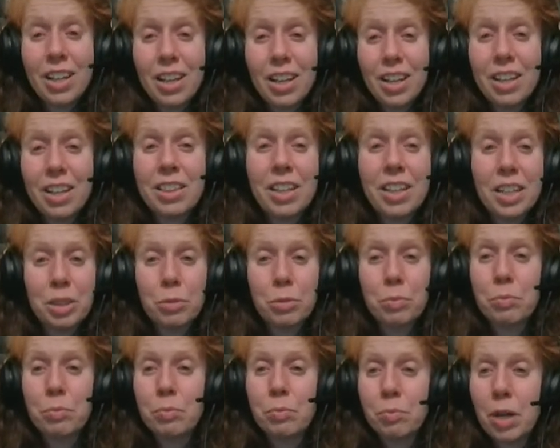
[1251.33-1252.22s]
And that's
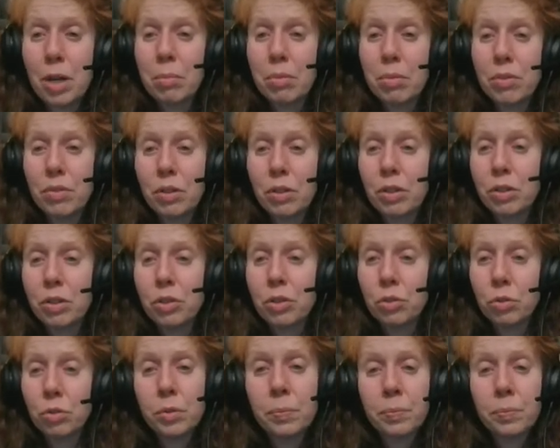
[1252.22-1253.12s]
probably very
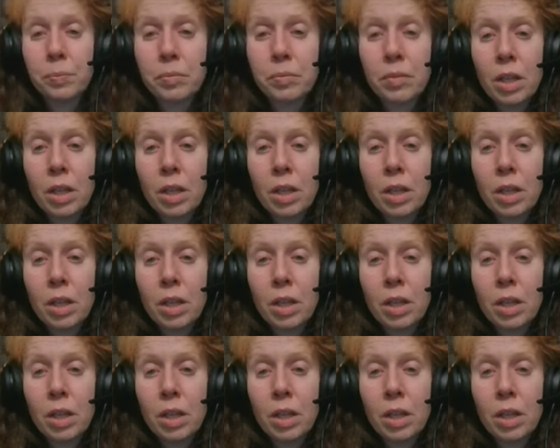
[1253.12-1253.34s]
true.